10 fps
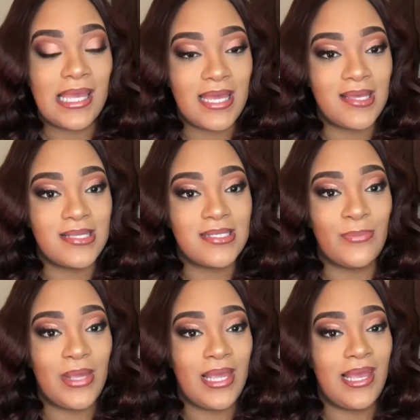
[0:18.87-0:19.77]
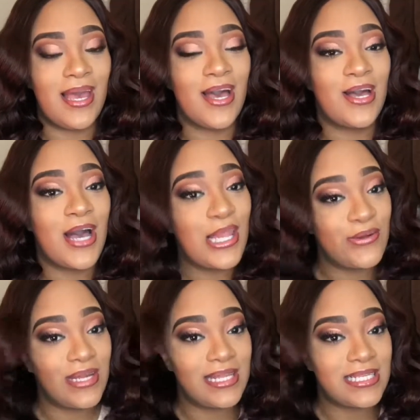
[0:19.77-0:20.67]
is me
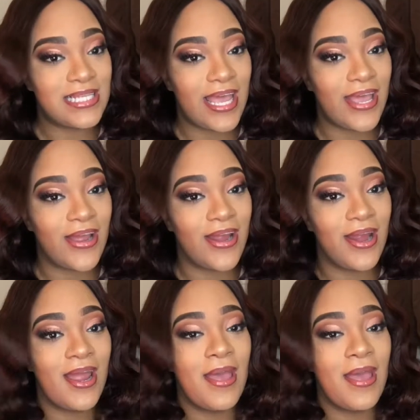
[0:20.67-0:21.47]
coloring this hair,